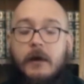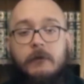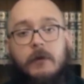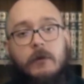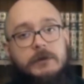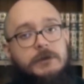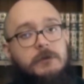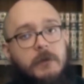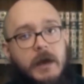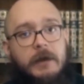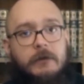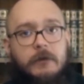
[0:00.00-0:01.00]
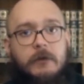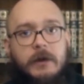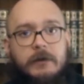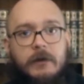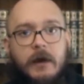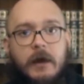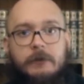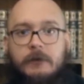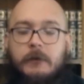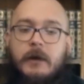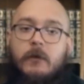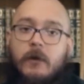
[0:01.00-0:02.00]
But what you might do at times is
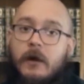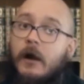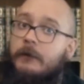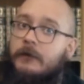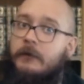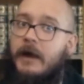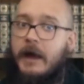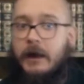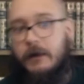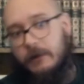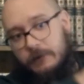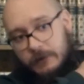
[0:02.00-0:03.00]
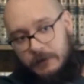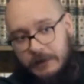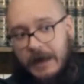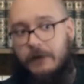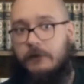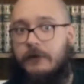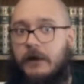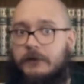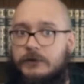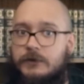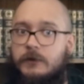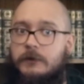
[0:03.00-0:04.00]
you might work up the back, then down around
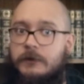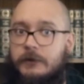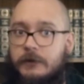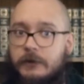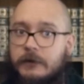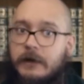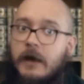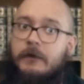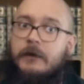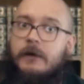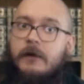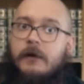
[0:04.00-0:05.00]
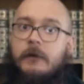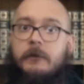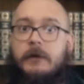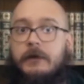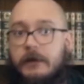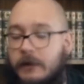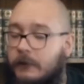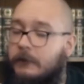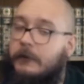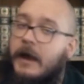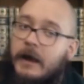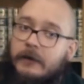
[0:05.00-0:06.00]
the shoulder and down the arm, and then
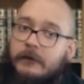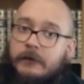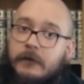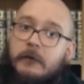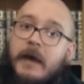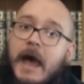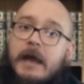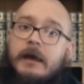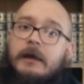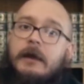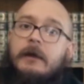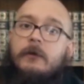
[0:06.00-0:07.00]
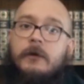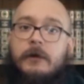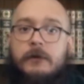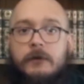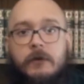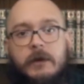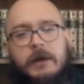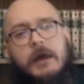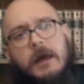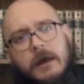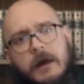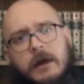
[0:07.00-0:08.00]
come back to the back again, where you're doing
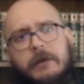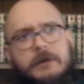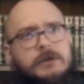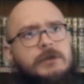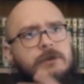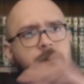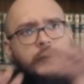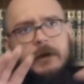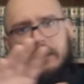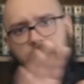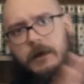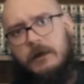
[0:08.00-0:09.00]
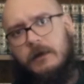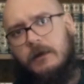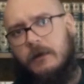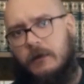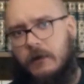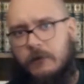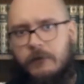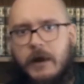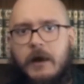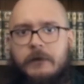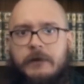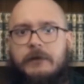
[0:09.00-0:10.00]
kind of this circuit
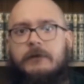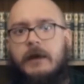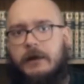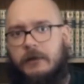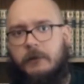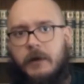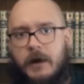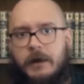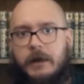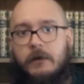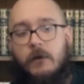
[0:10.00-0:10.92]
around this side of the body.